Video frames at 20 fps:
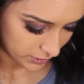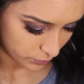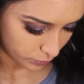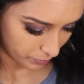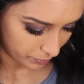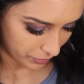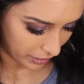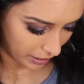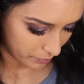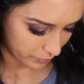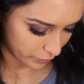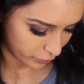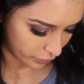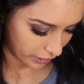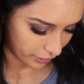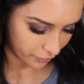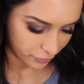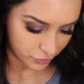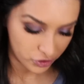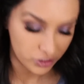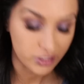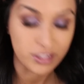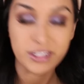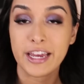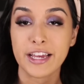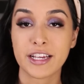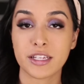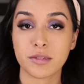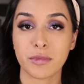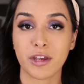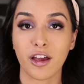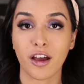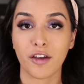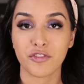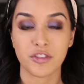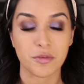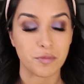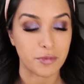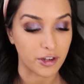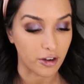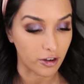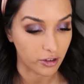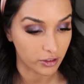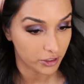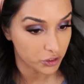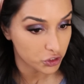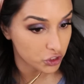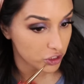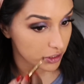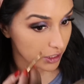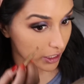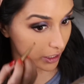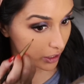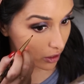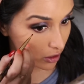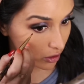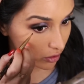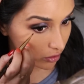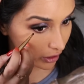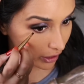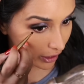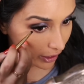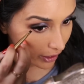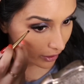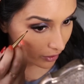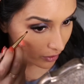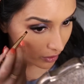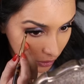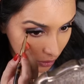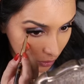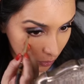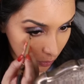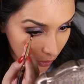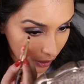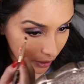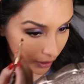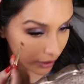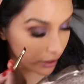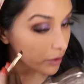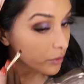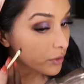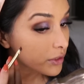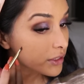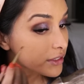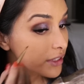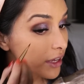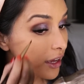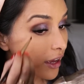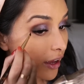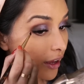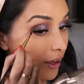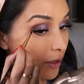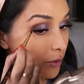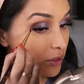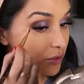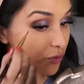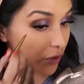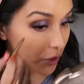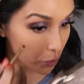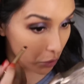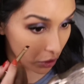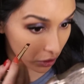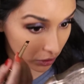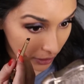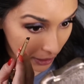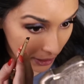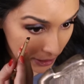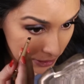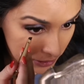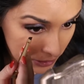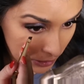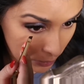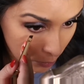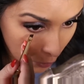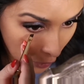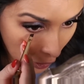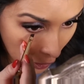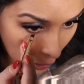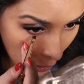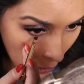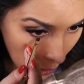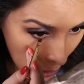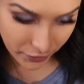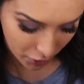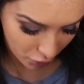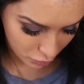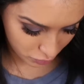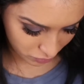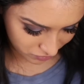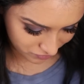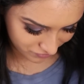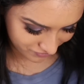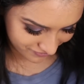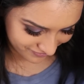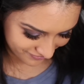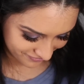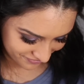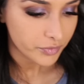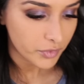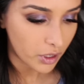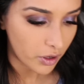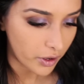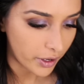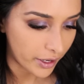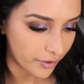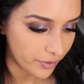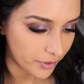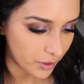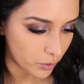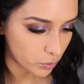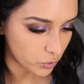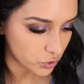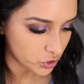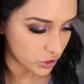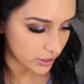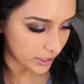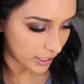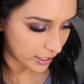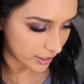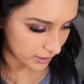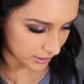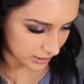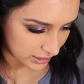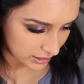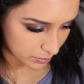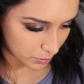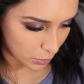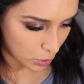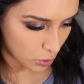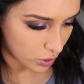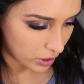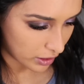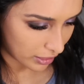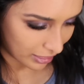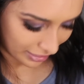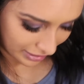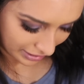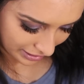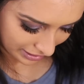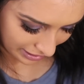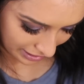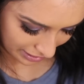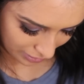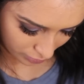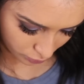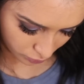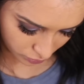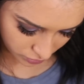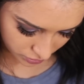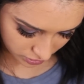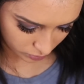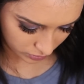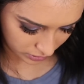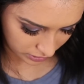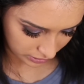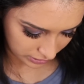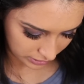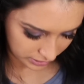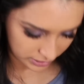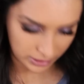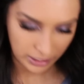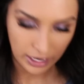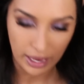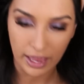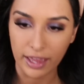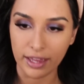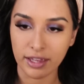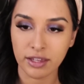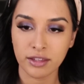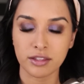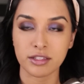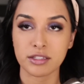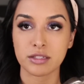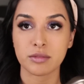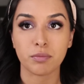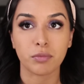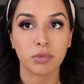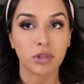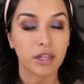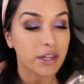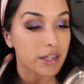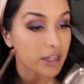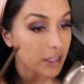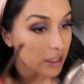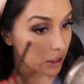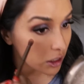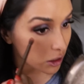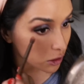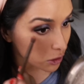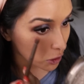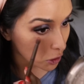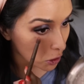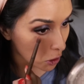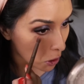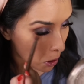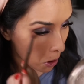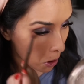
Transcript: is when Pat McGrath just takes me off the PR list. She's like, okay, you know what? It was fun while it lasted, but no. All right, and then we'll just kind of smoke that out with this guy, this blending color.